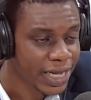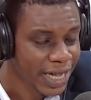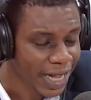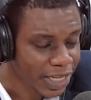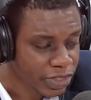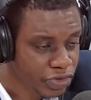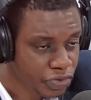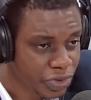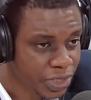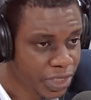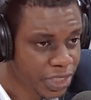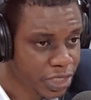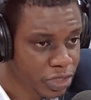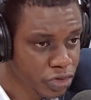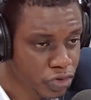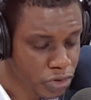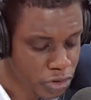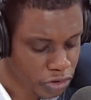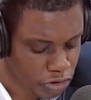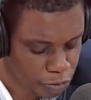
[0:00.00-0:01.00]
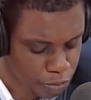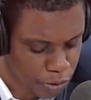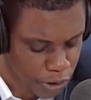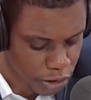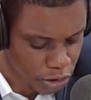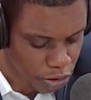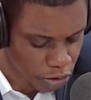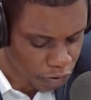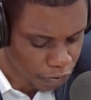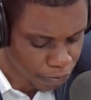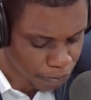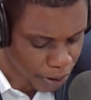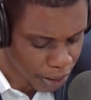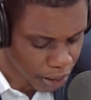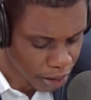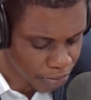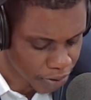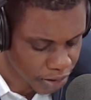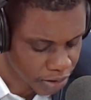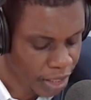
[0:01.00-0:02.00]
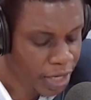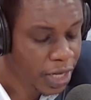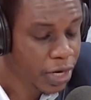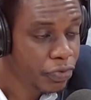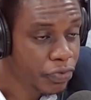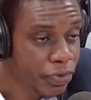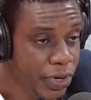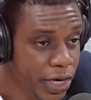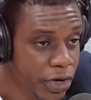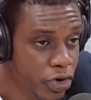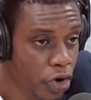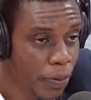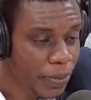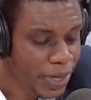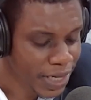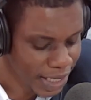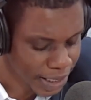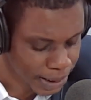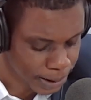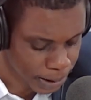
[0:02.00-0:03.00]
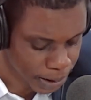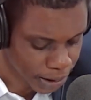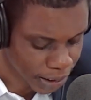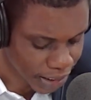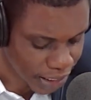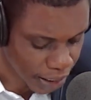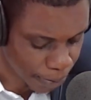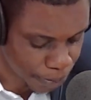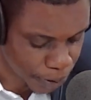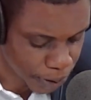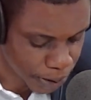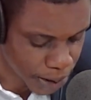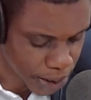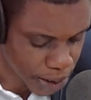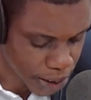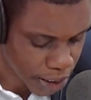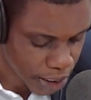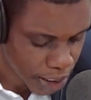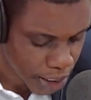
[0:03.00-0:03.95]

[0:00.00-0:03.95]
has written to the Speaker of Parliament re-nominating the Deputy